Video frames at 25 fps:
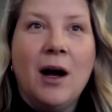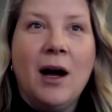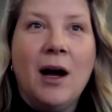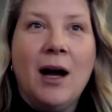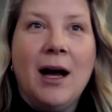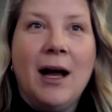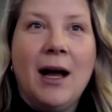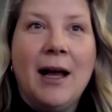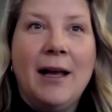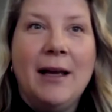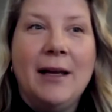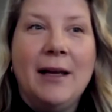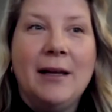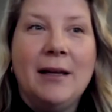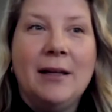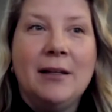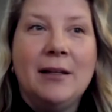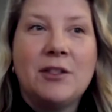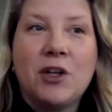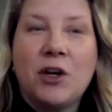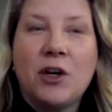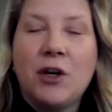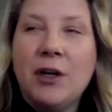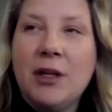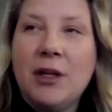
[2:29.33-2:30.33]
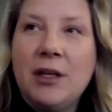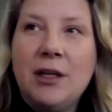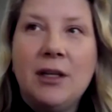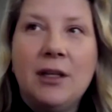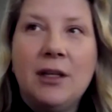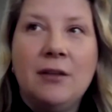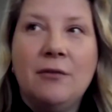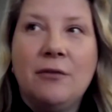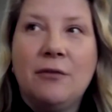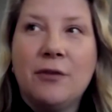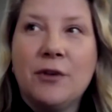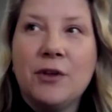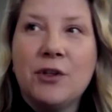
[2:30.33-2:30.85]
I started
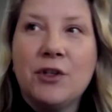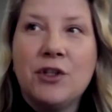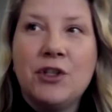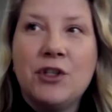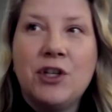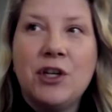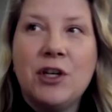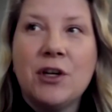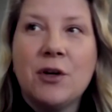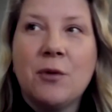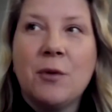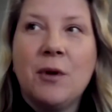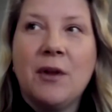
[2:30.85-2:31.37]
in first year.